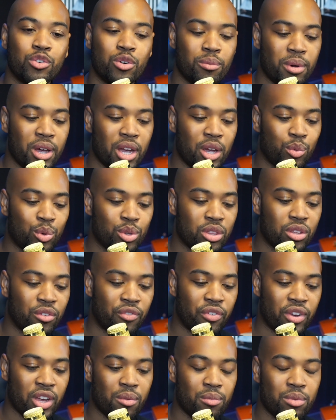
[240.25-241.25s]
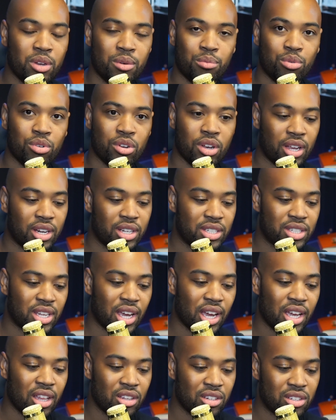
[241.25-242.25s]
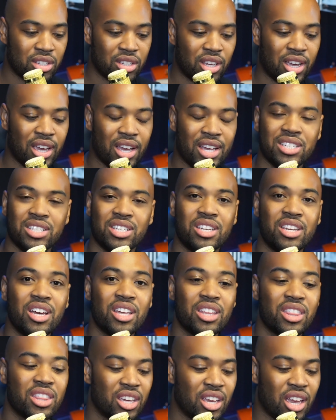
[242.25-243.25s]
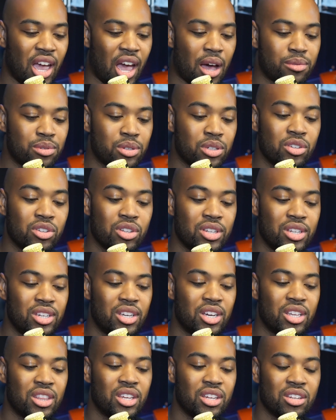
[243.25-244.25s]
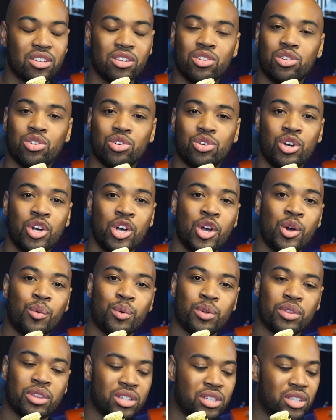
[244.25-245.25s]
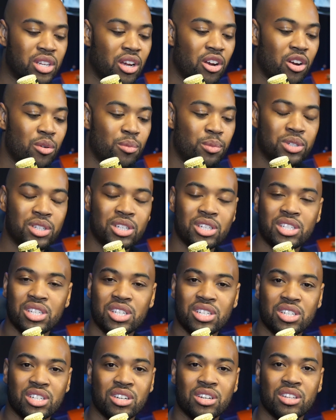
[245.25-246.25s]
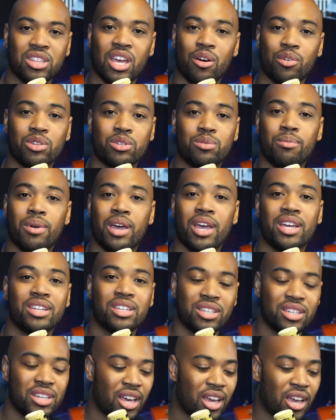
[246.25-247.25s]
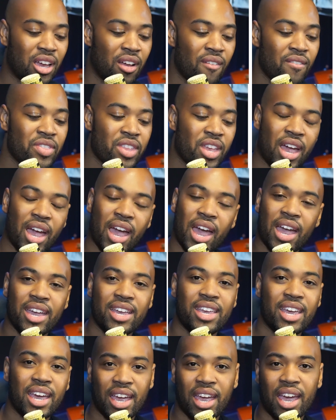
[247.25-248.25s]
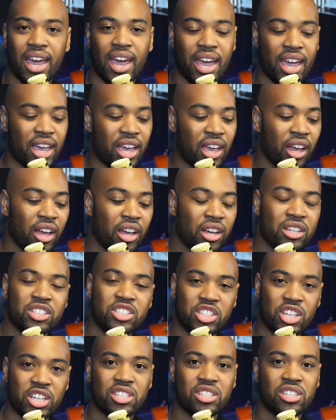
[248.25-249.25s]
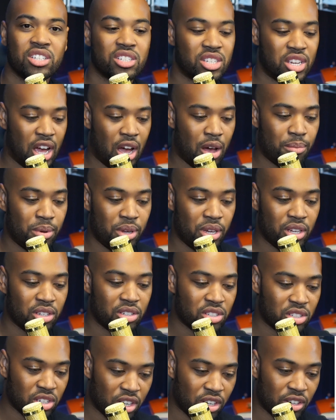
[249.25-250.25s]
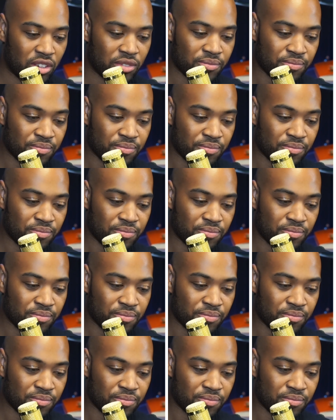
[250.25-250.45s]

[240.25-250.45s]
made with the family of Breonna Taylor today has absolutely nothing to do with the terrible decision that was made today, aka justice not being served.